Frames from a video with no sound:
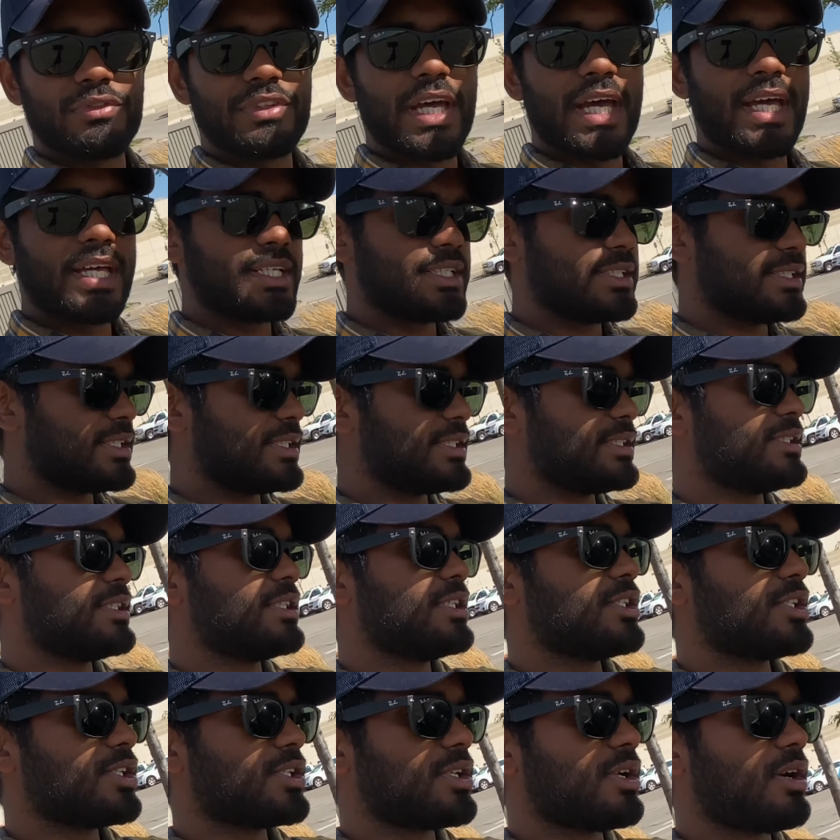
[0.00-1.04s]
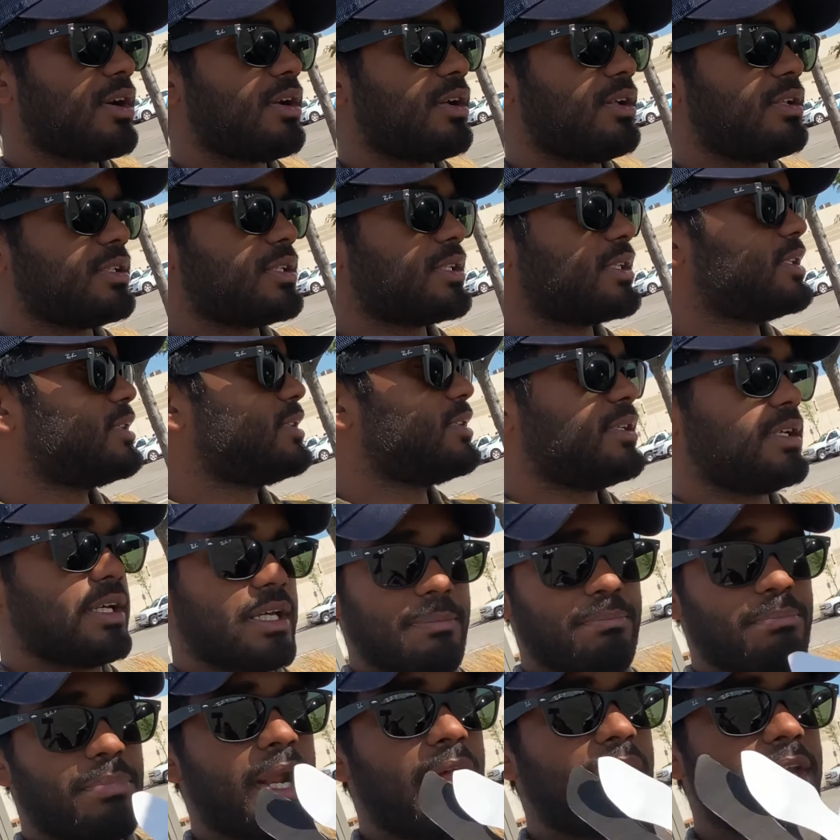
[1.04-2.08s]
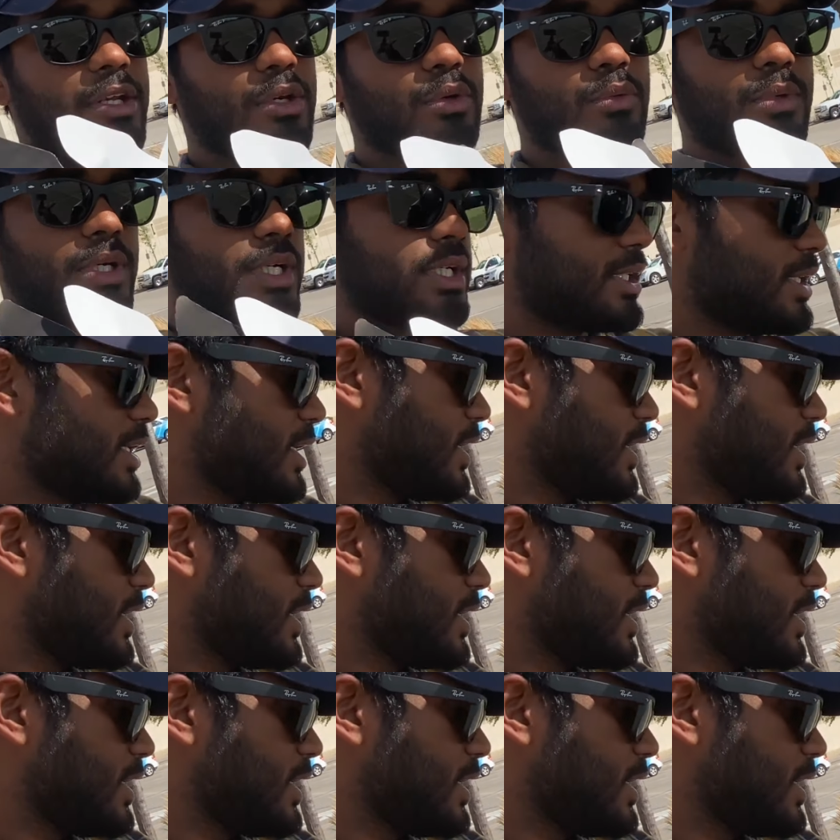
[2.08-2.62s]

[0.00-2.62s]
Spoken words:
that and then installed a brand new one.